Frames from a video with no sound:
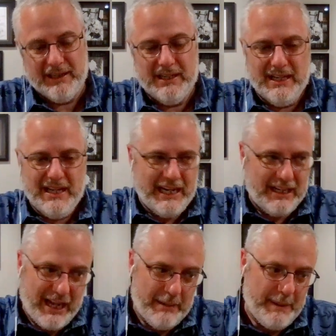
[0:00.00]
And a
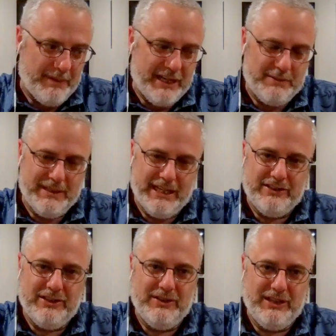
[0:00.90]
lot of people ask me that
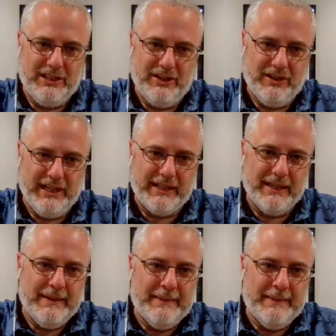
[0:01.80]
too. You know, like,